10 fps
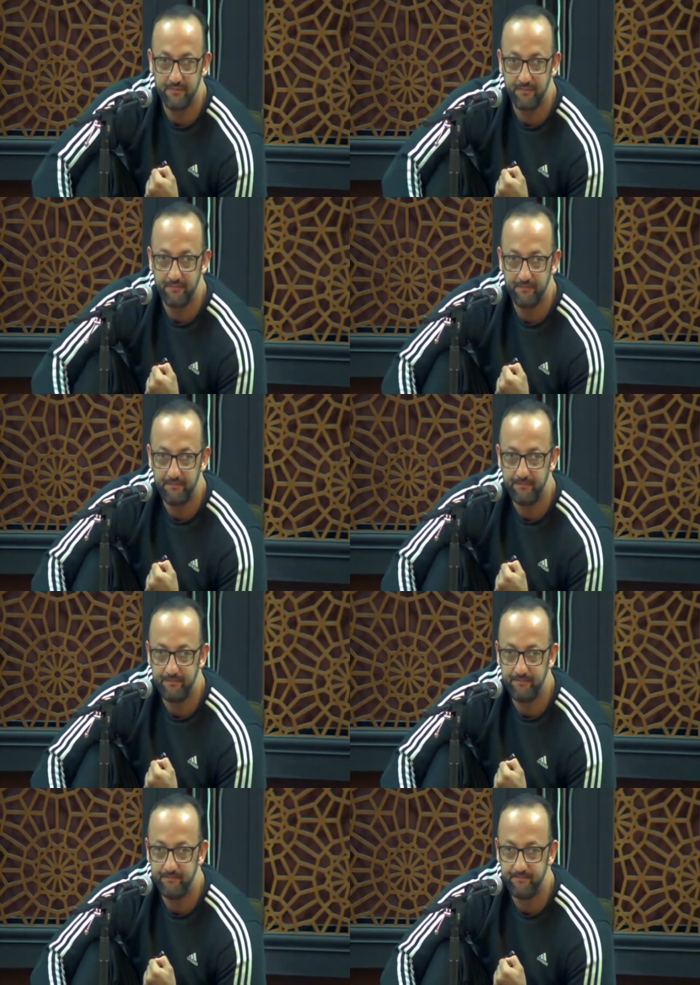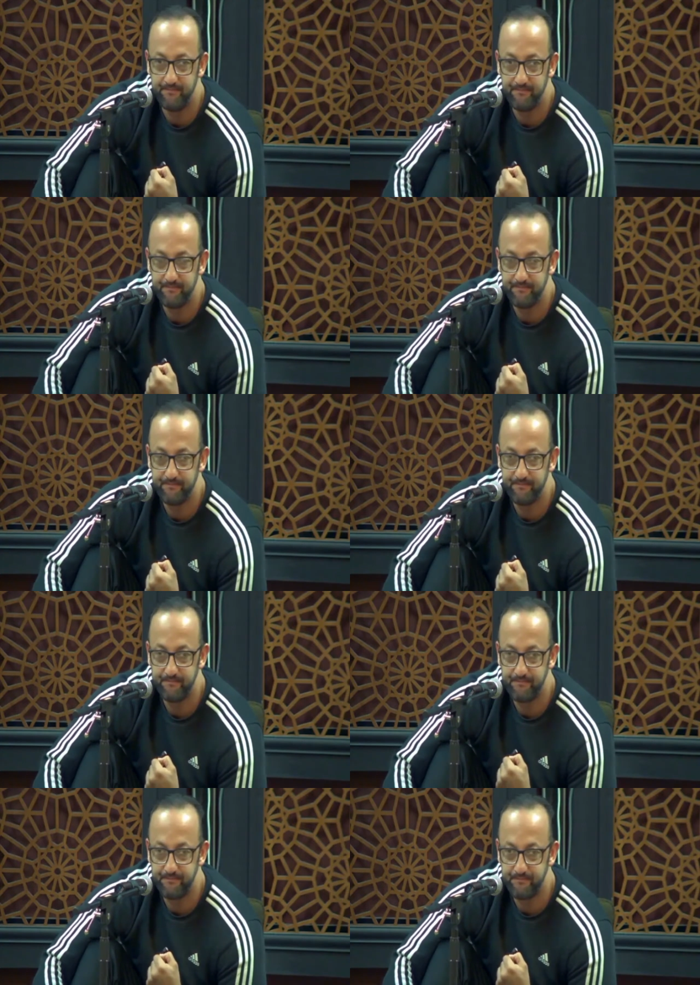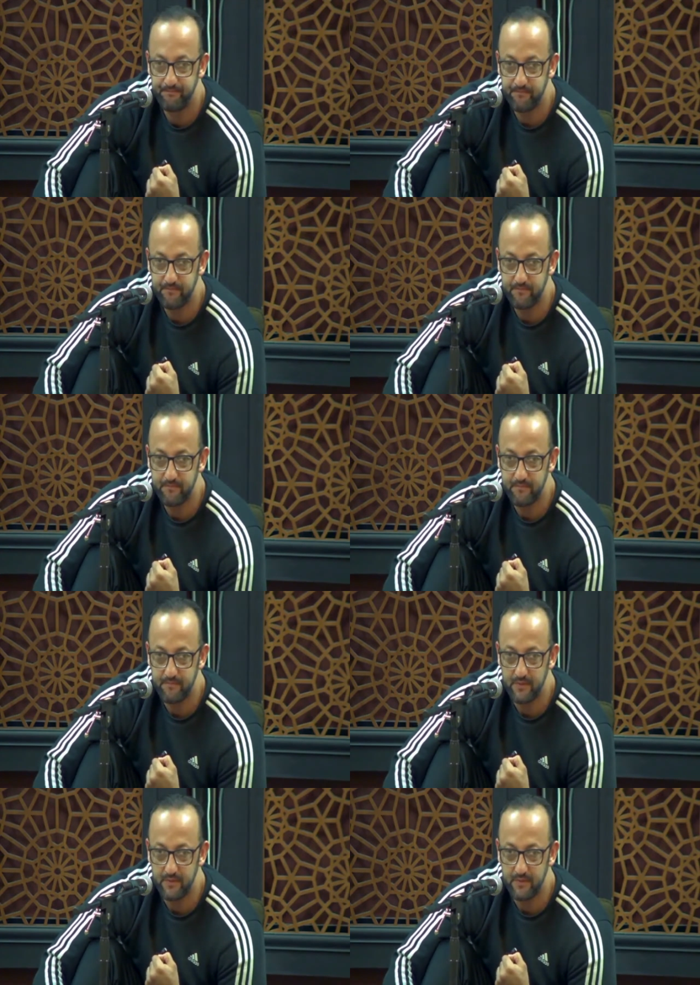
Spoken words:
[no speech]